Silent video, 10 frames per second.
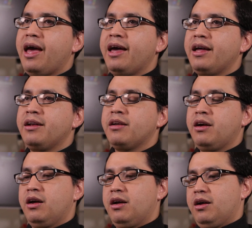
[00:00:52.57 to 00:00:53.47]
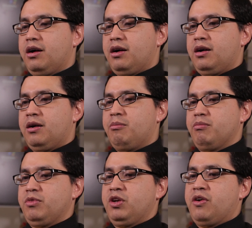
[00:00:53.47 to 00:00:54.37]
And
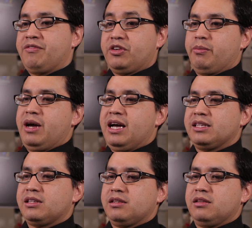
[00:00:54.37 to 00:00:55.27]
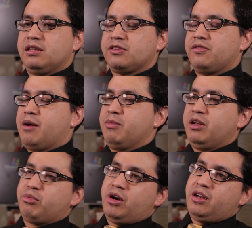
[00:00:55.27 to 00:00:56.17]
um, you know, after mass, this
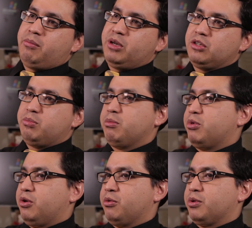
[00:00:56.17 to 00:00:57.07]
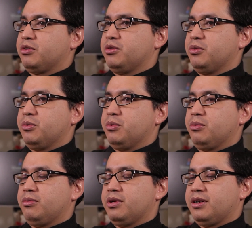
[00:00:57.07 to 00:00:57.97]
family brought a bunch of people over to
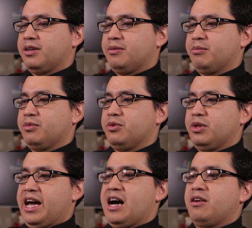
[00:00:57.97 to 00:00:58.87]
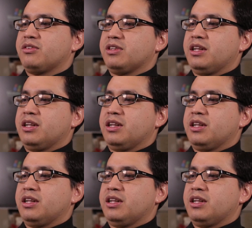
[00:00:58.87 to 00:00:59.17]
um, to the house,